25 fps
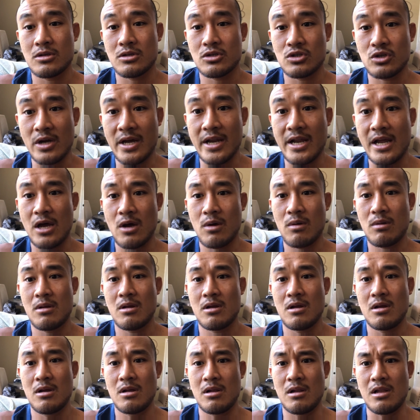Try it out.
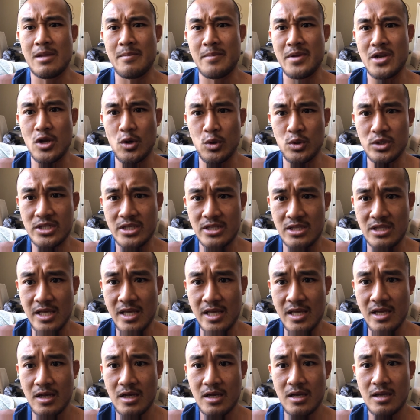Let me know what you
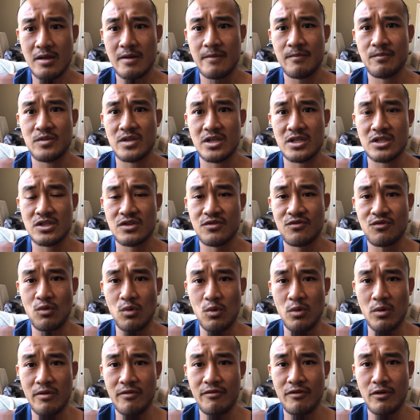think. Thanks
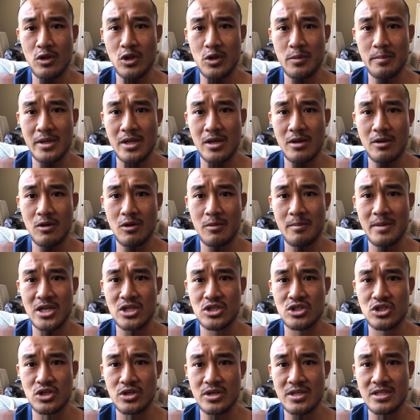for following me on all my
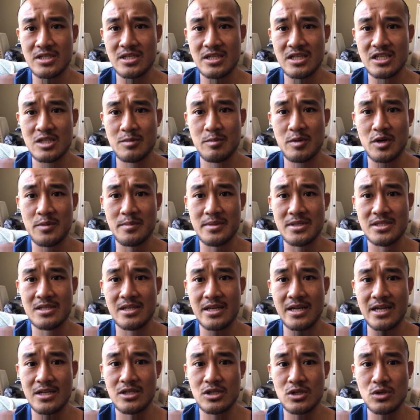journeys and experiments
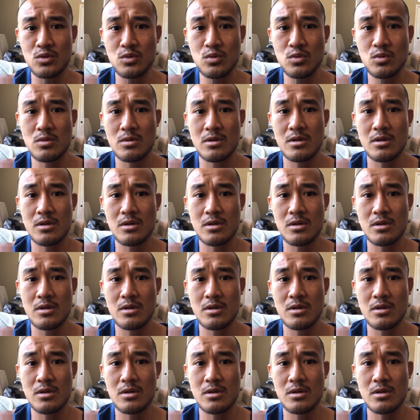that I do.